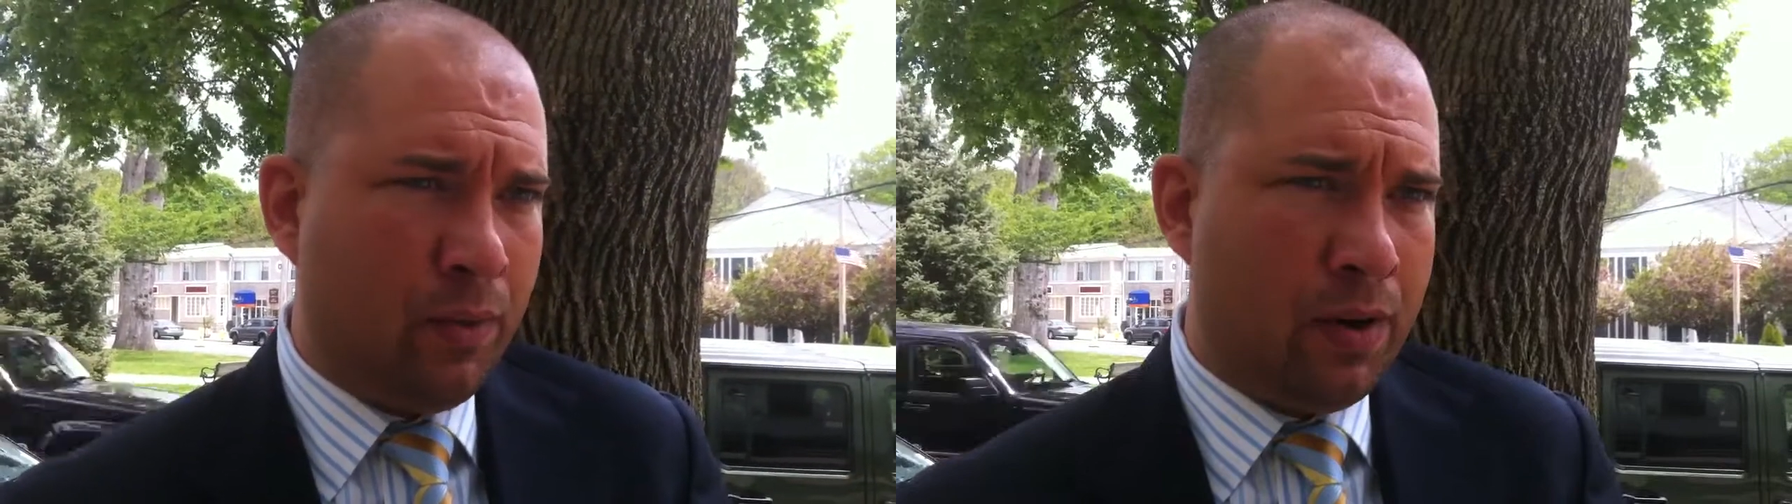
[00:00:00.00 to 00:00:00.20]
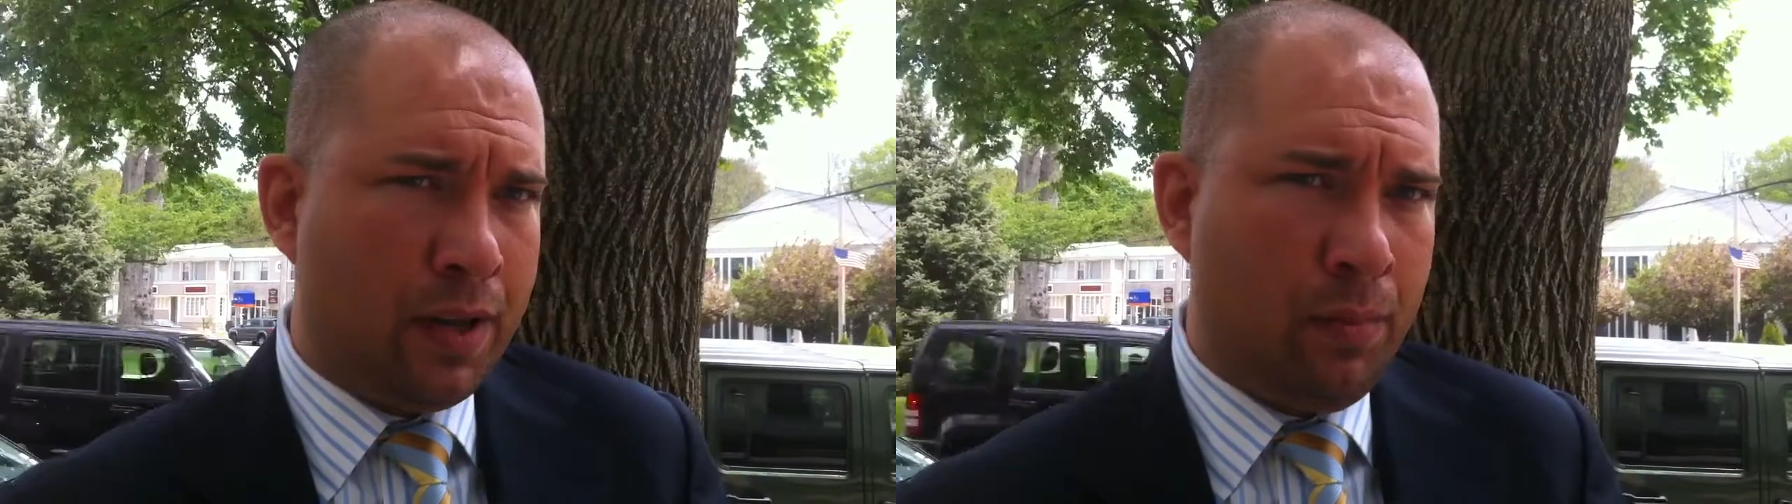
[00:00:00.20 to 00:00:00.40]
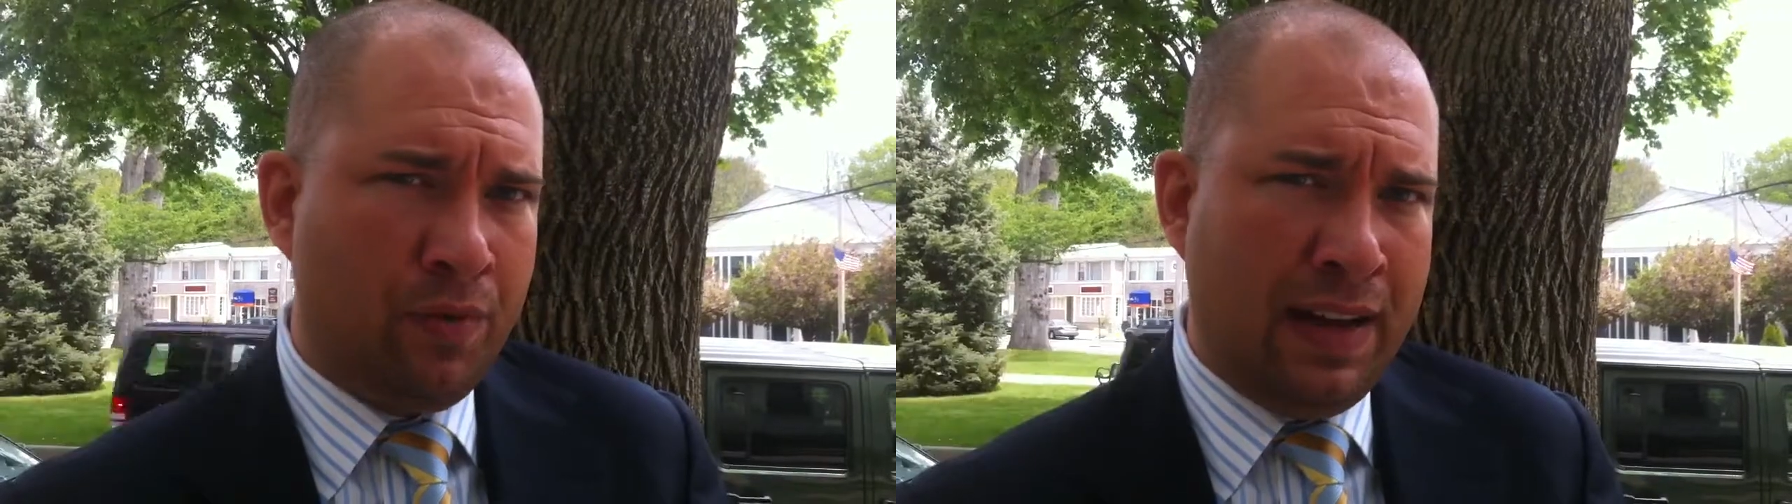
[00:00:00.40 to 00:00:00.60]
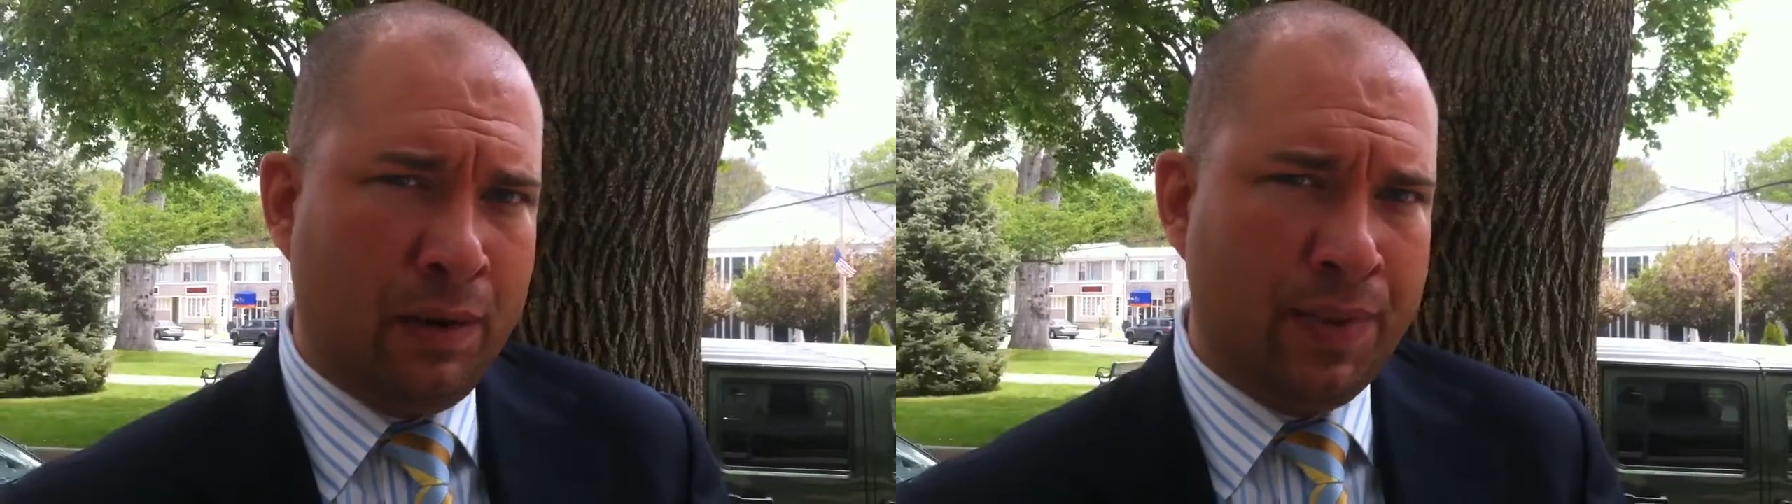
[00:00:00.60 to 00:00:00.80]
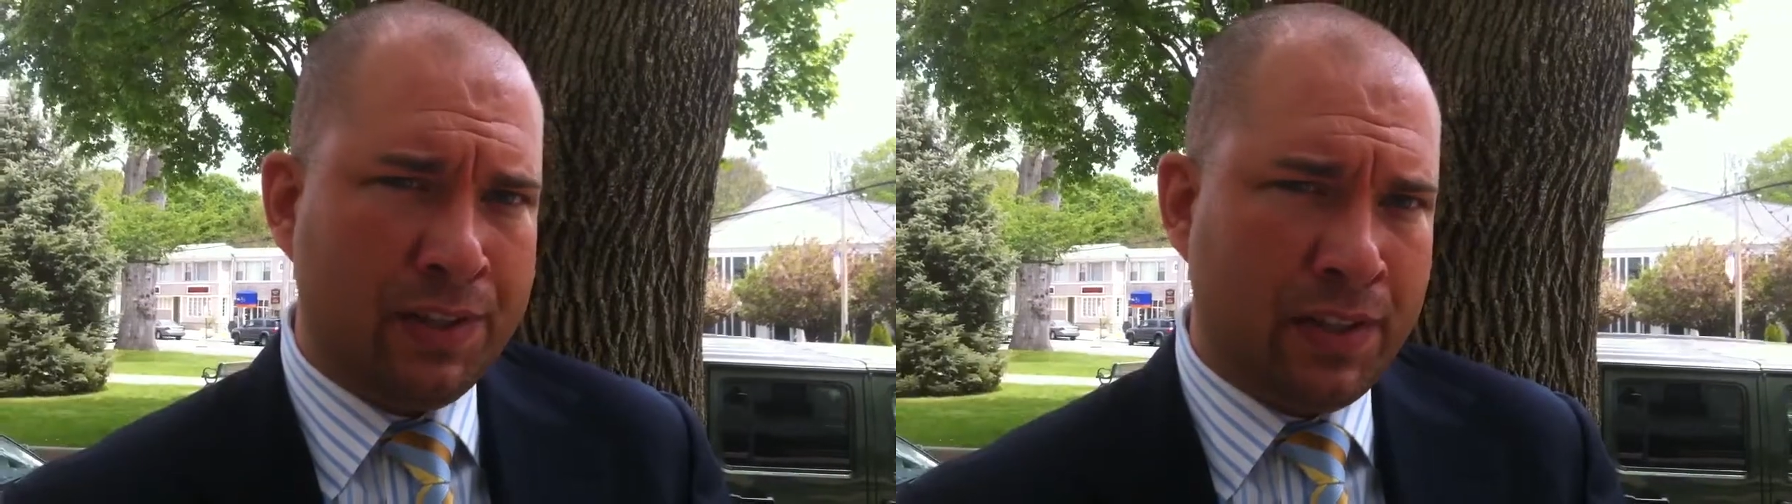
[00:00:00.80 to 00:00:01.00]
work and move
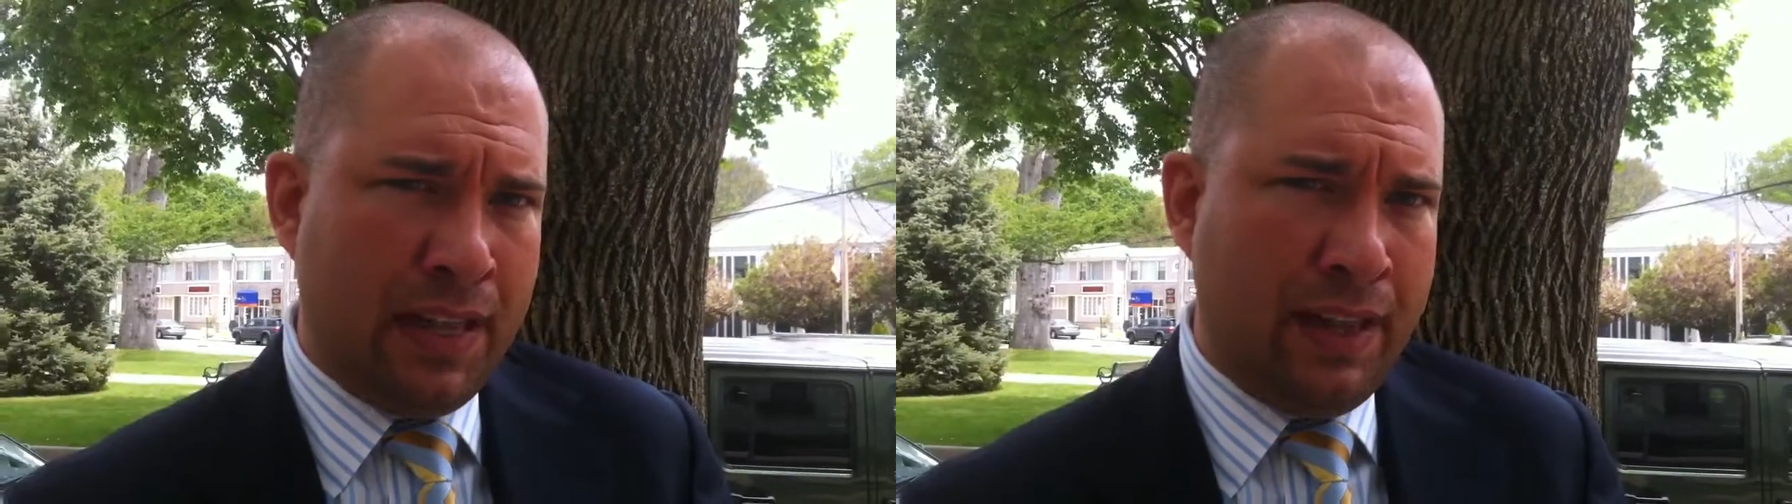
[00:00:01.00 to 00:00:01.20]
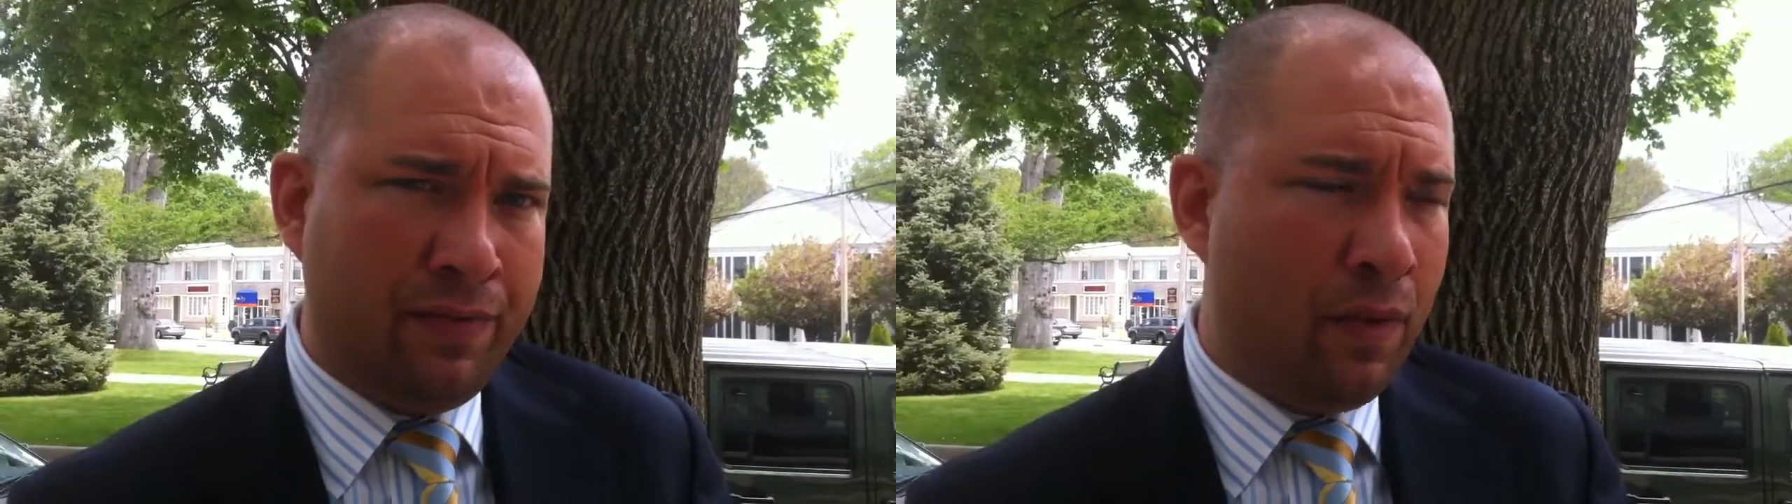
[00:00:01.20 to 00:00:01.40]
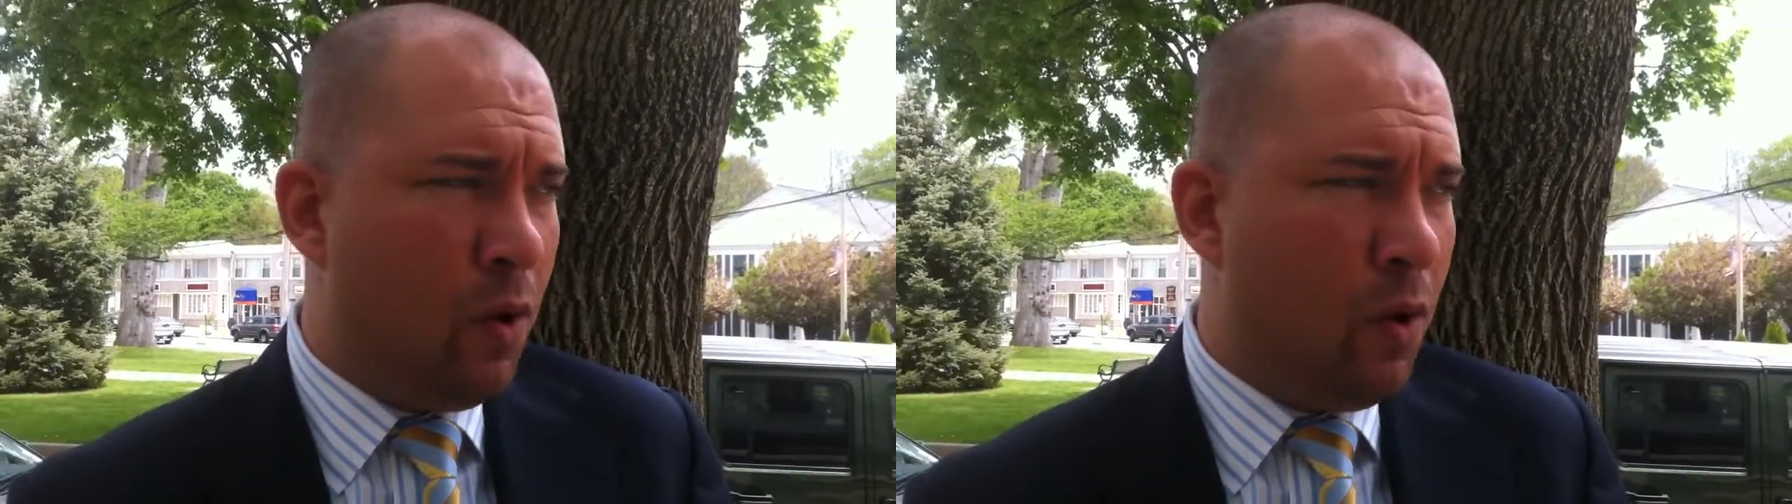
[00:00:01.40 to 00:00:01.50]
on with his life.